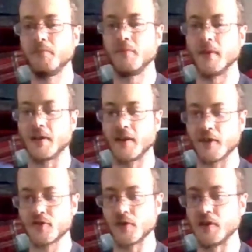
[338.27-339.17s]
like
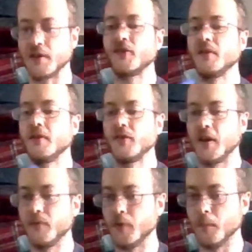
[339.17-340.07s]
actually decent
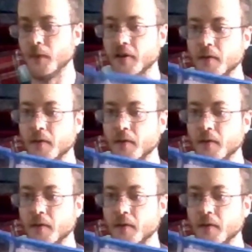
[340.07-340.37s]
aside from the